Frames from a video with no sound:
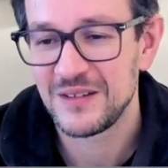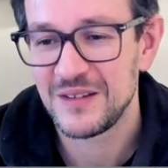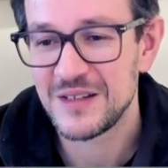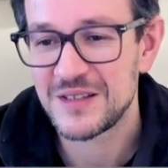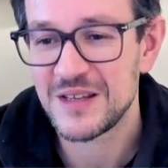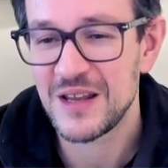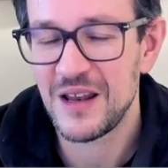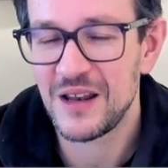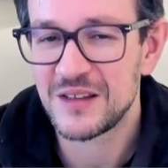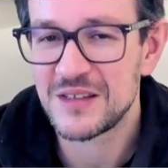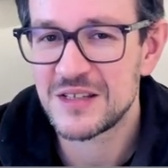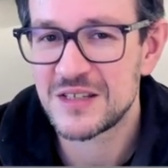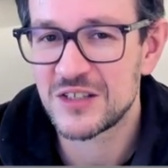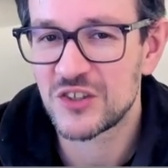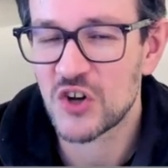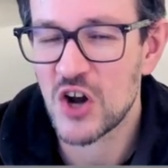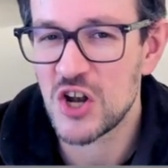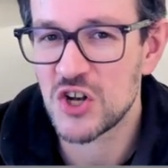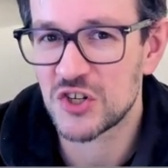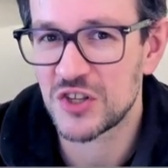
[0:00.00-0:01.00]
It's
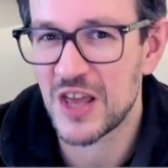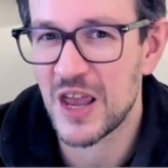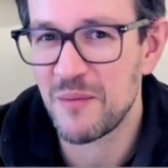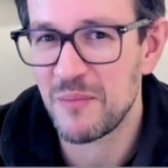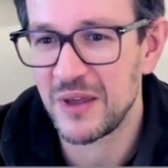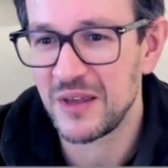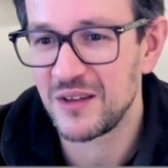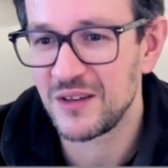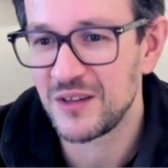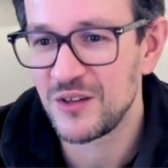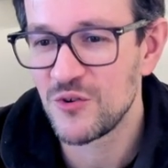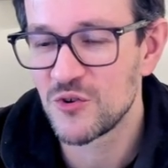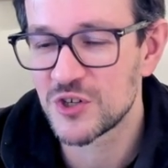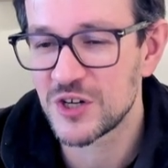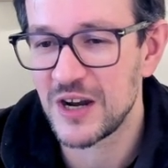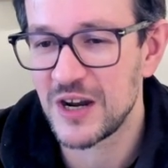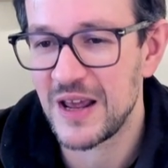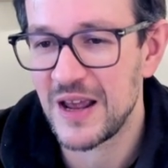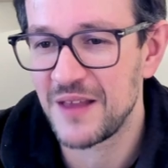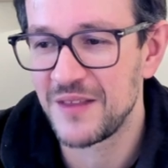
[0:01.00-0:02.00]
strange naming.
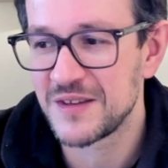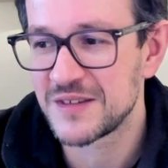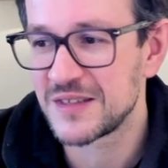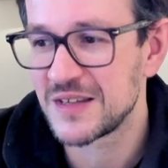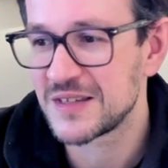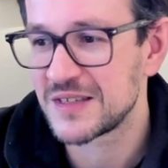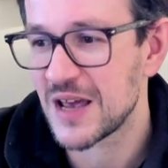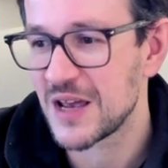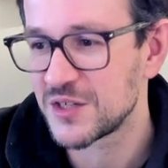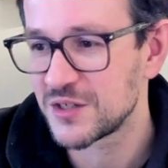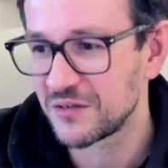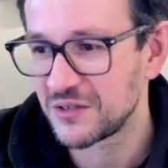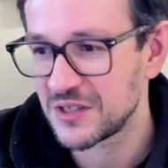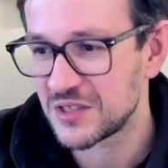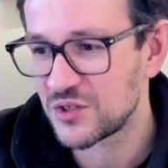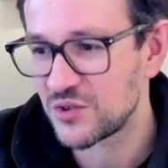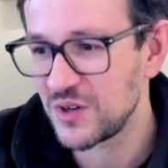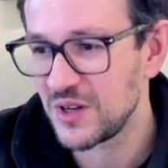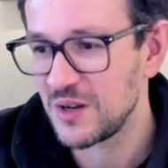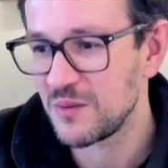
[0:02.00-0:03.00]
Usually n is the size of the
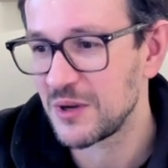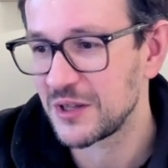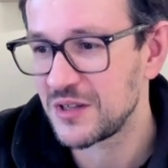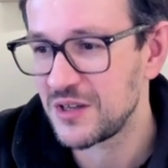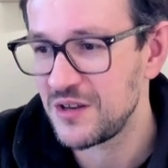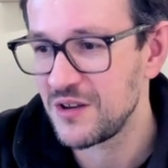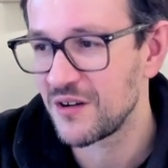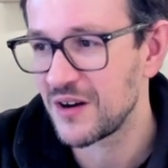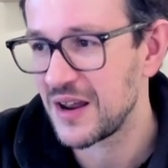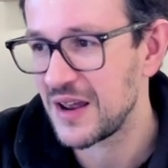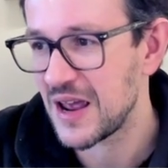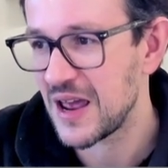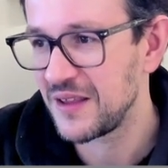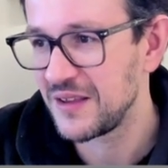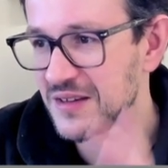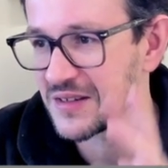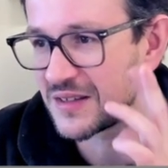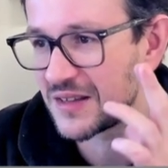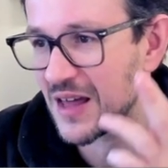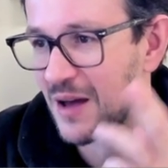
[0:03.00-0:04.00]
string, but here
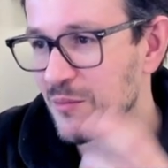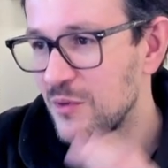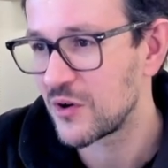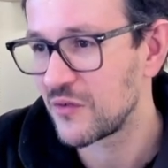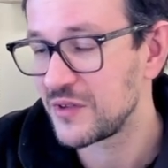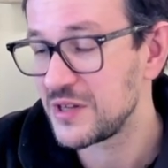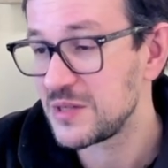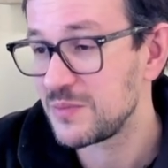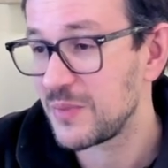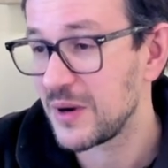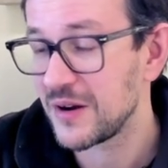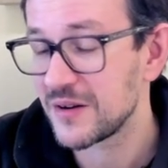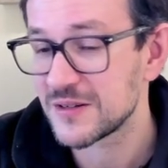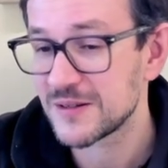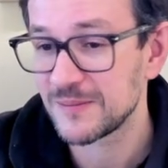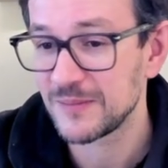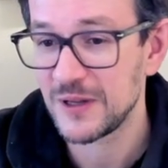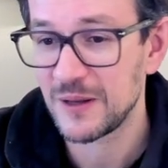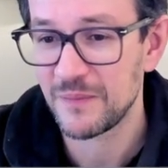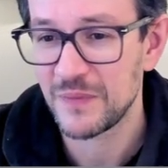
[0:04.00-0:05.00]
n is number of these
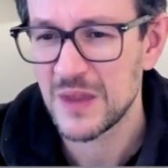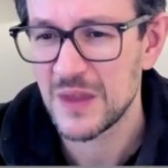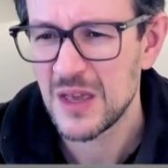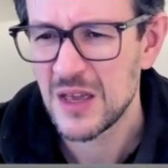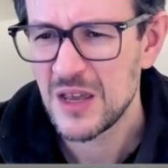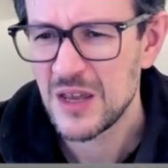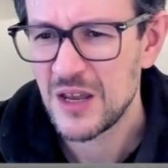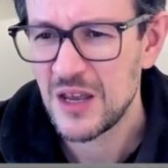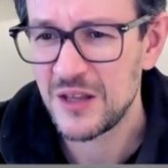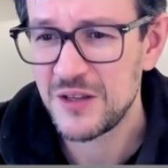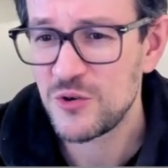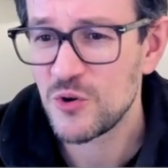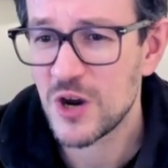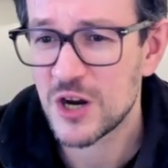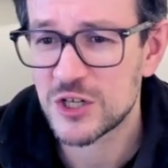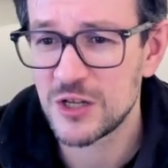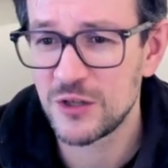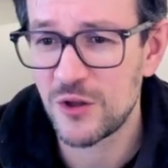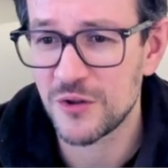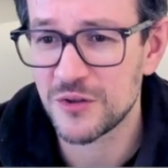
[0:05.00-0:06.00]
pairs. Yeah, and you
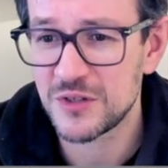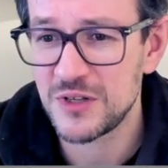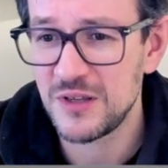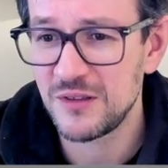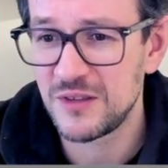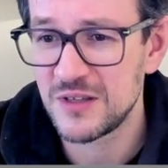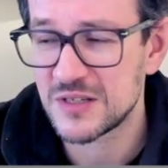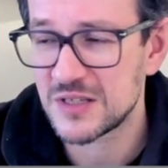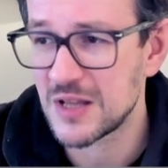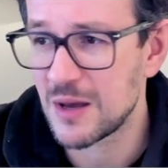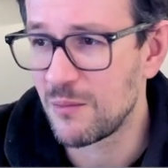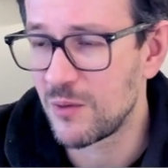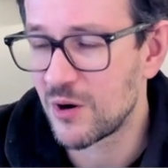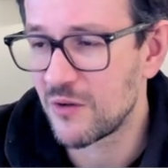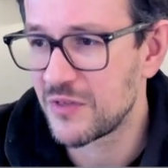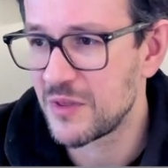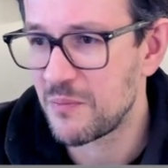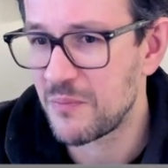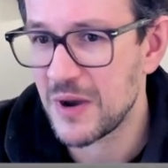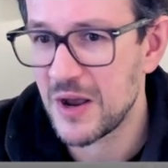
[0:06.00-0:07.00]
actually don't need this number
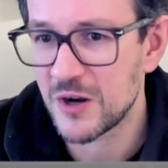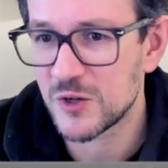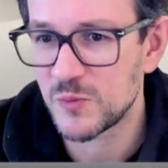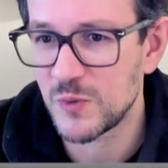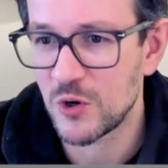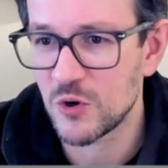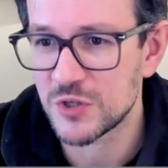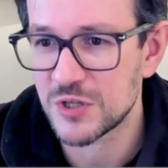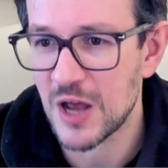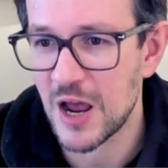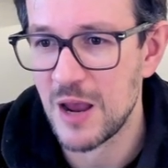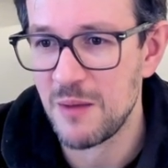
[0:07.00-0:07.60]
of the pairs because